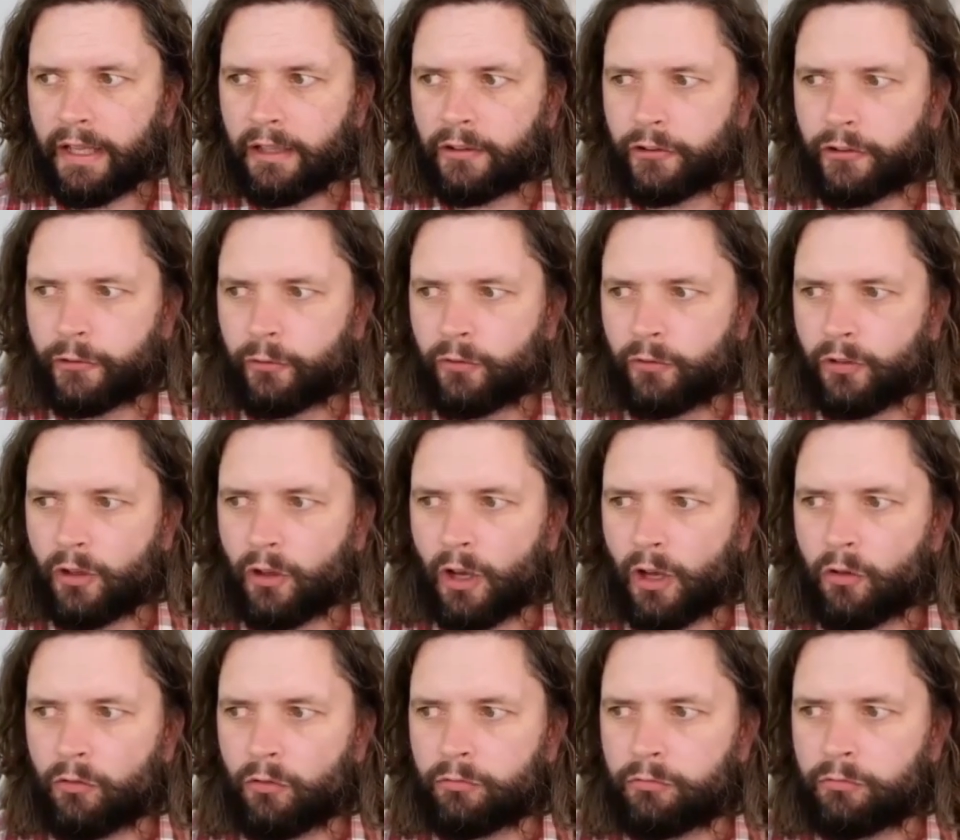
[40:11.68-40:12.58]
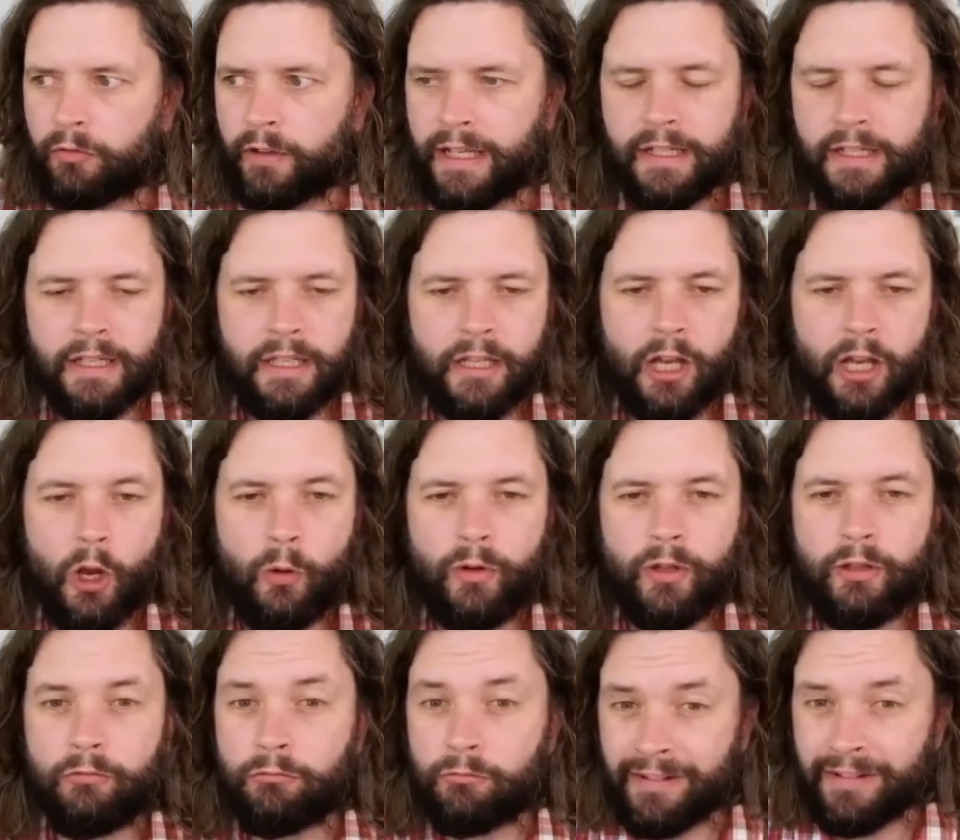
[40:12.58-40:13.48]
It's uh, reading,
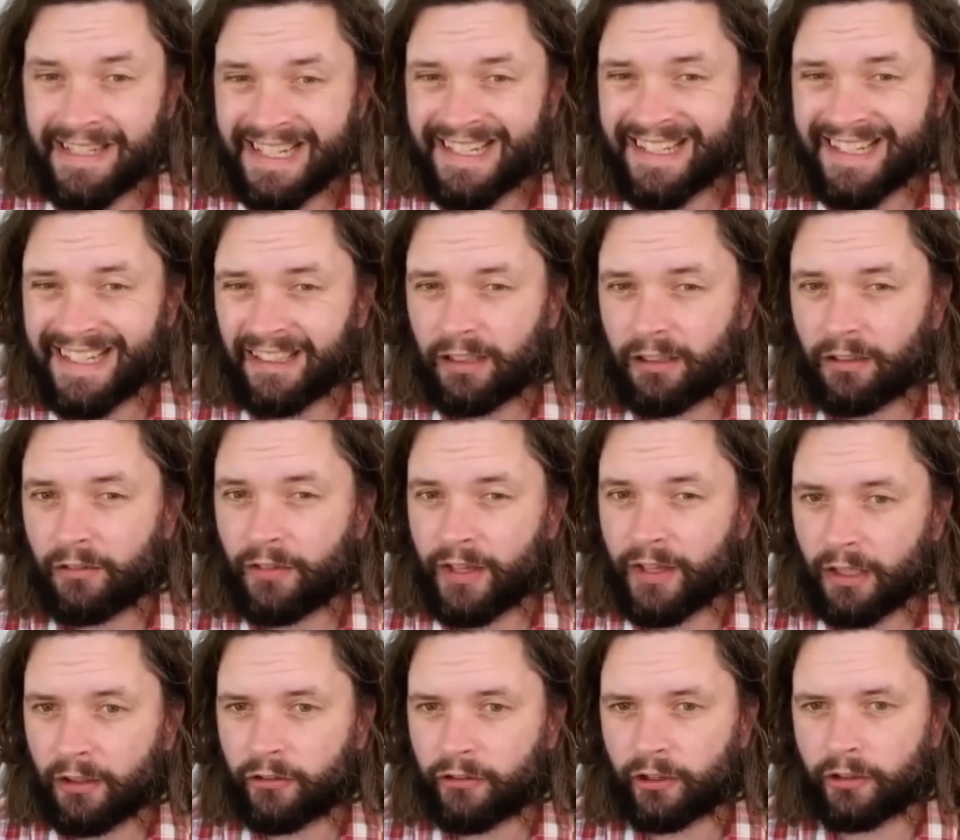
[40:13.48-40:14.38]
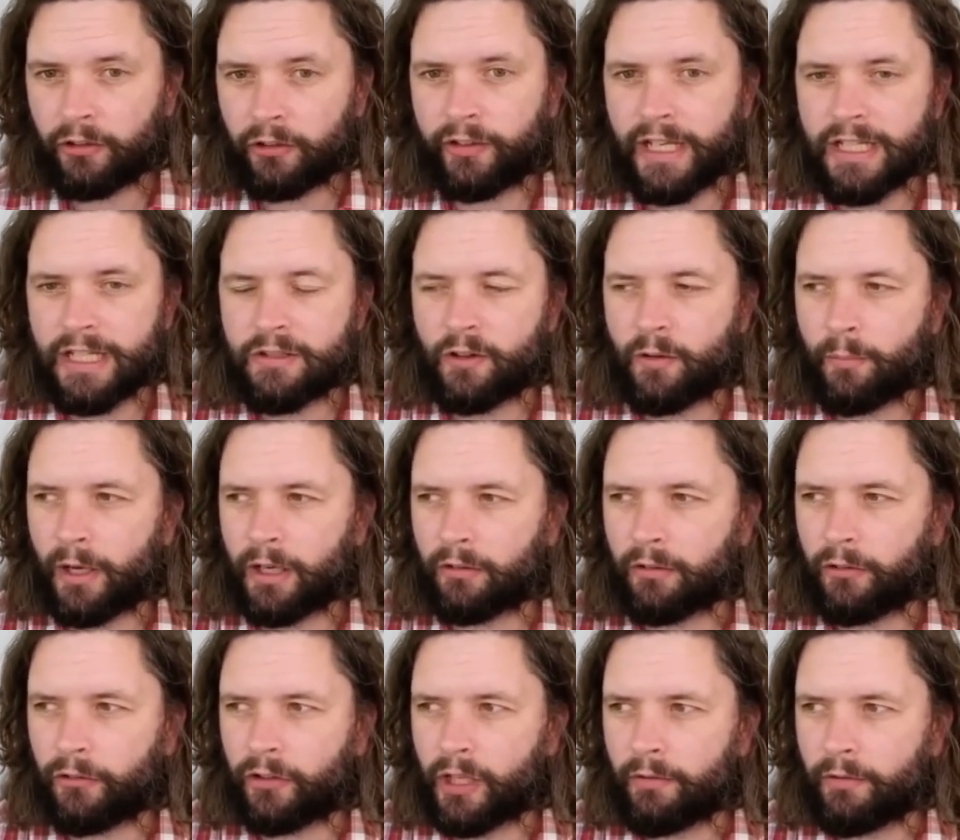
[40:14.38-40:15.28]
only reading the internal data of
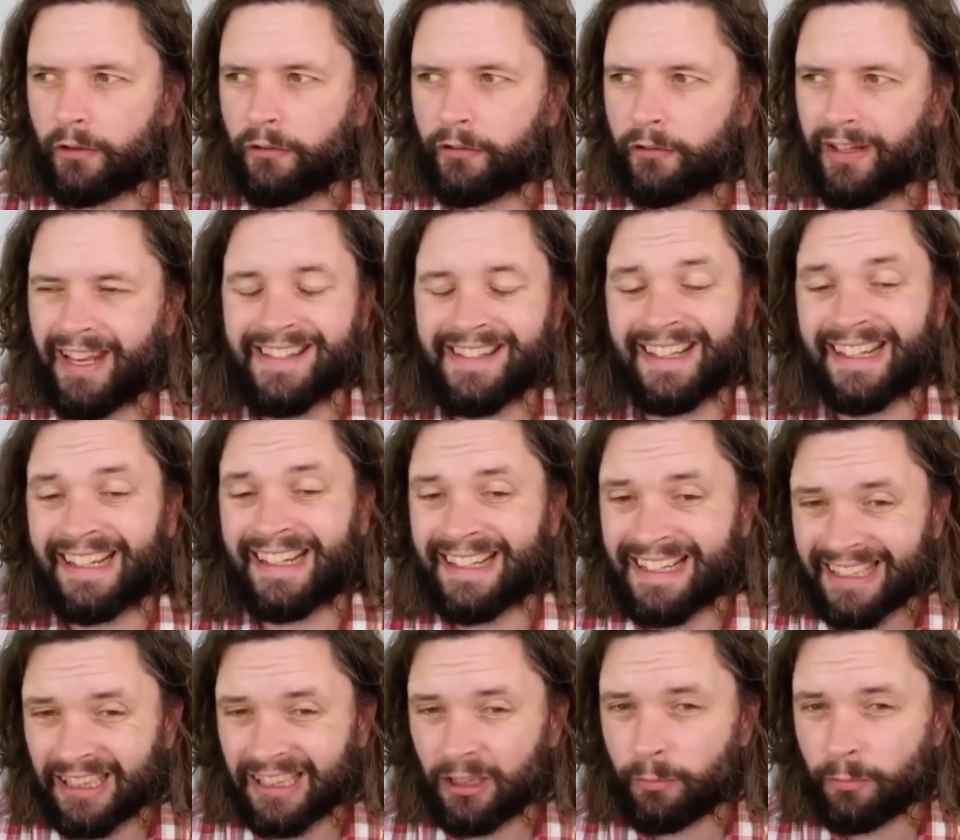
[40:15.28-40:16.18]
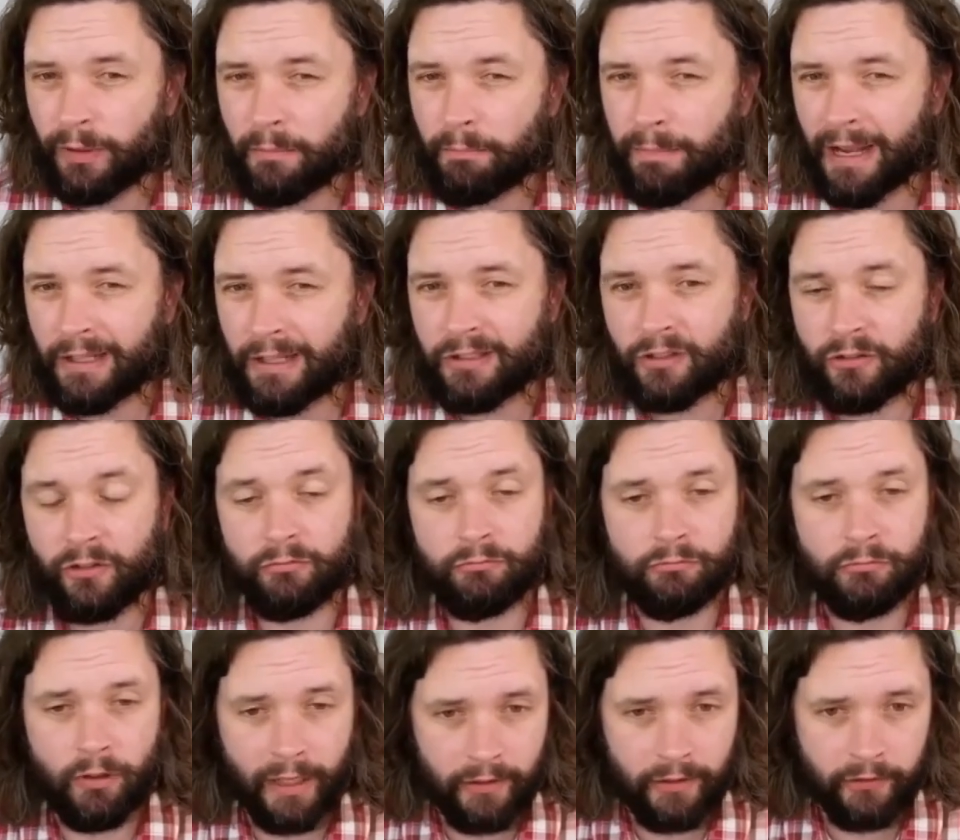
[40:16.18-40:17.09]
microservice is a little bit better
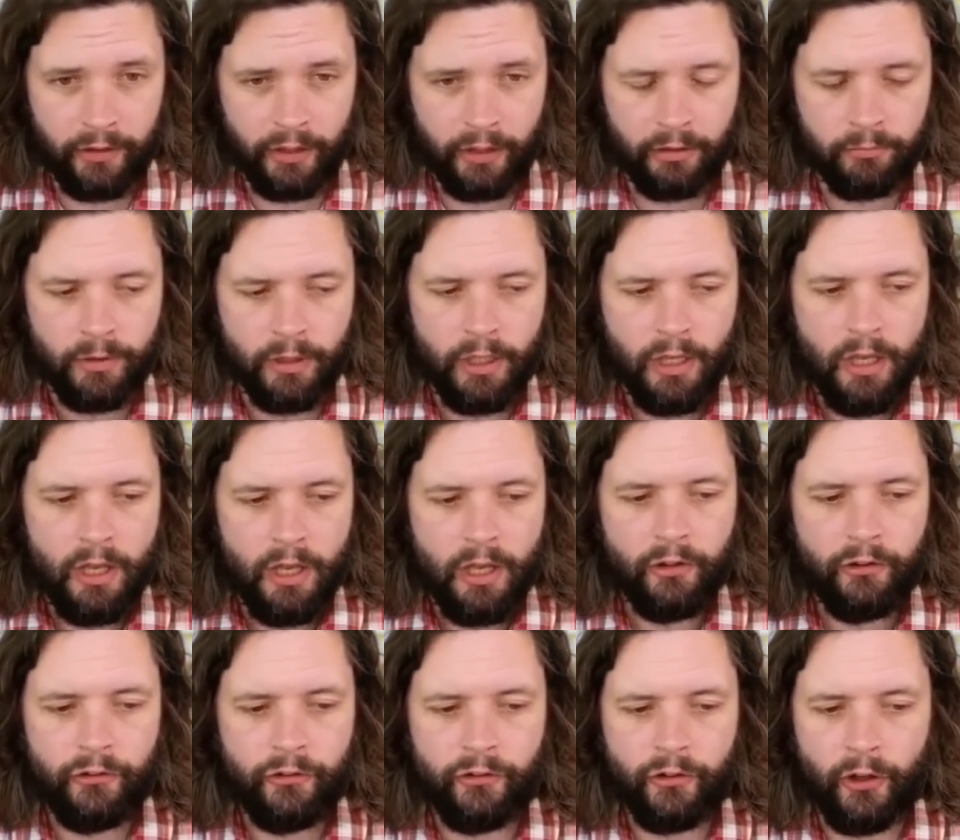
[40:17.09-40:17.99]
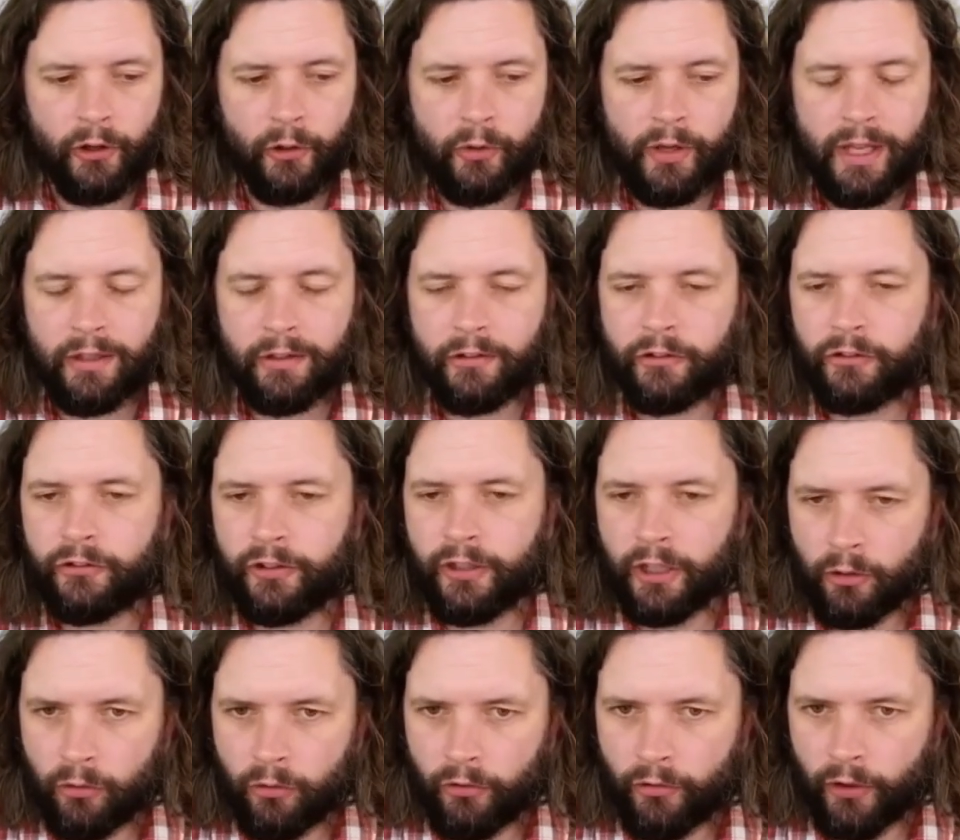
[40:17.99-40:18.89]
than writing. So it
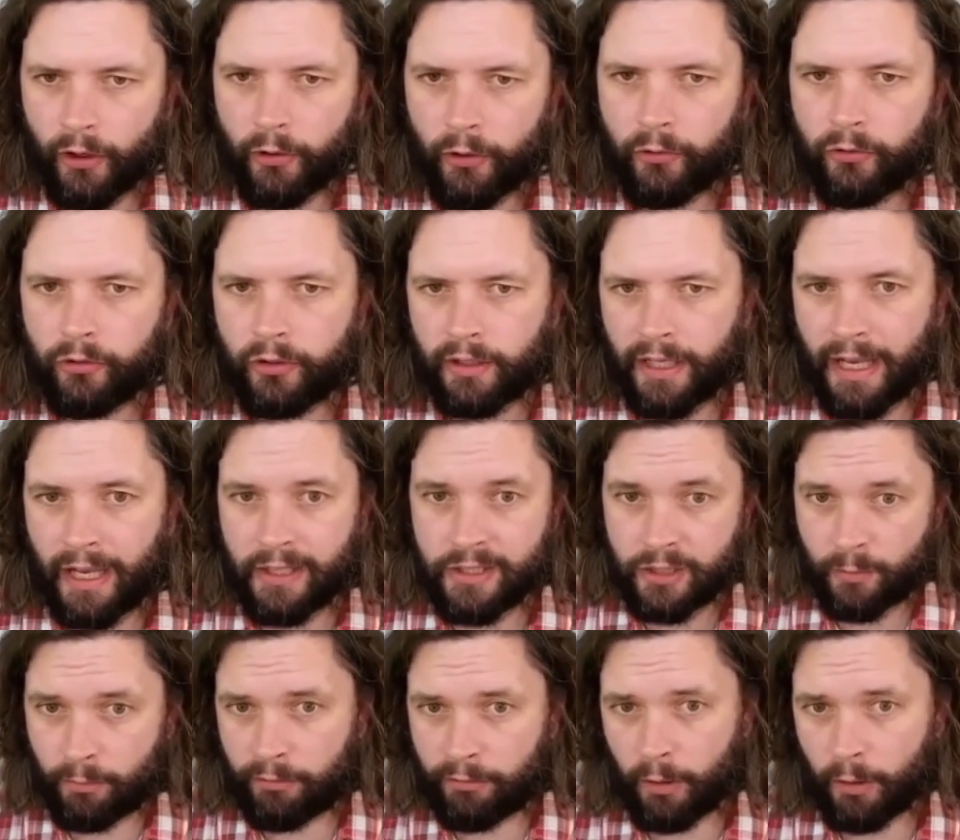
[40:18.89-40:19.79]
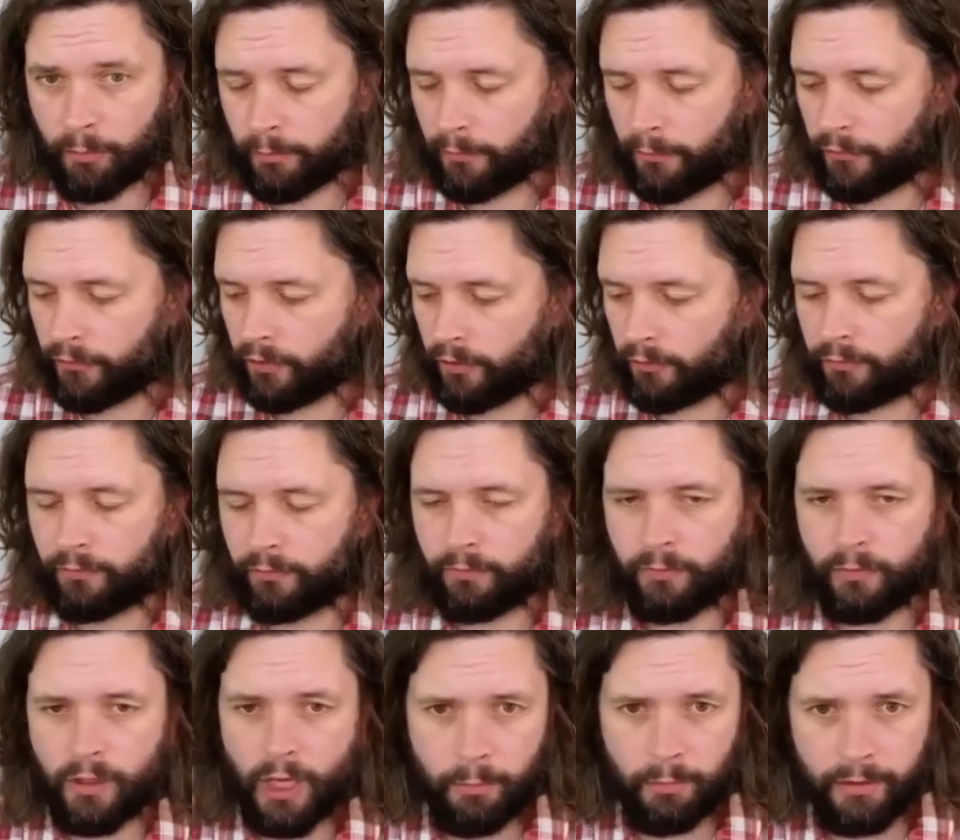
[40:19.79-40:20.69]
still, though, has the problems of
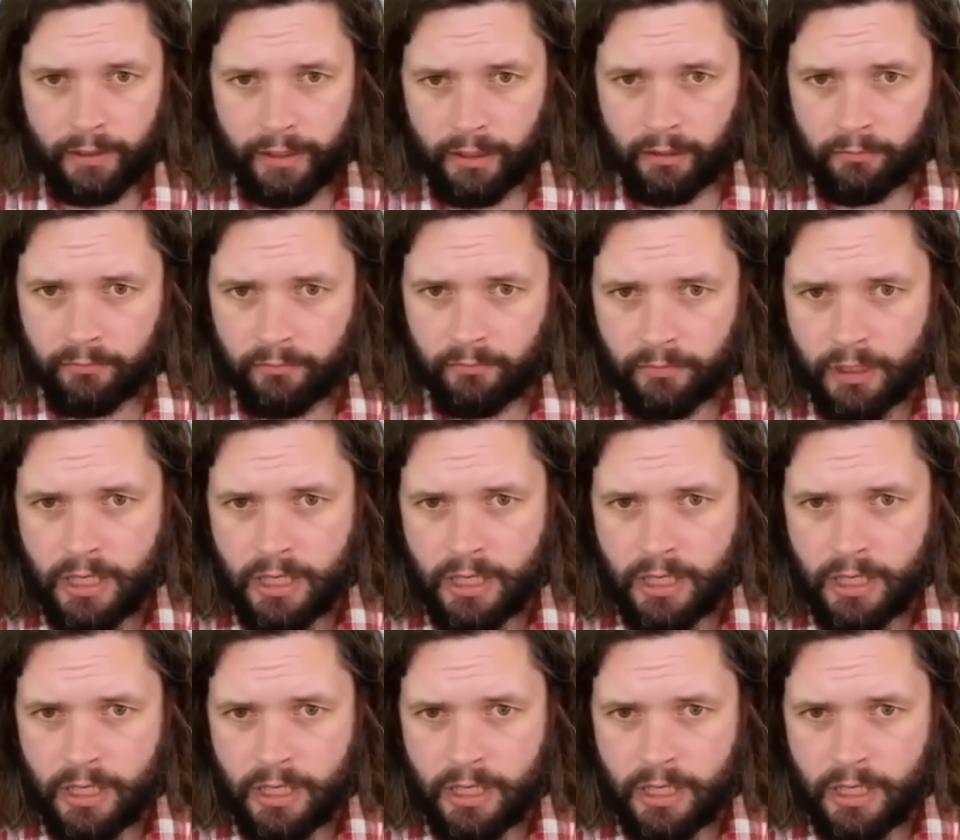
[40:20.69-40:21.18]
coupling.